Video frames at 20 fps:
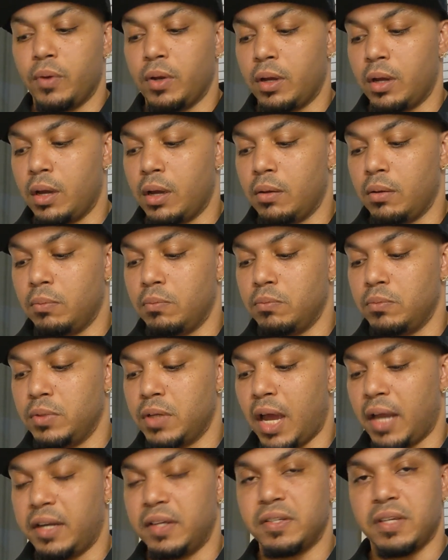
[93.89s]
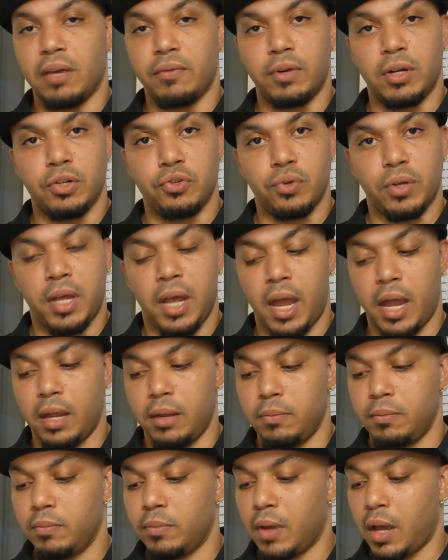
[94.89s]

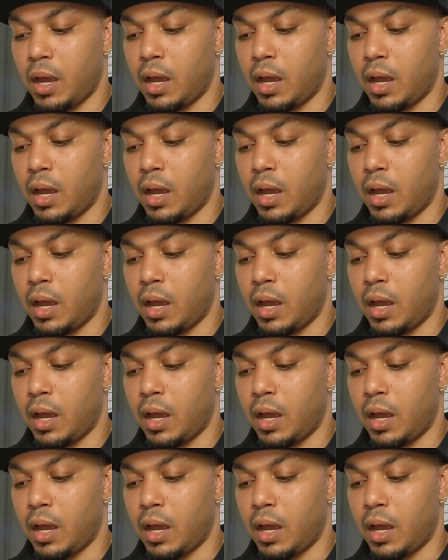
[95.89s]
9700K.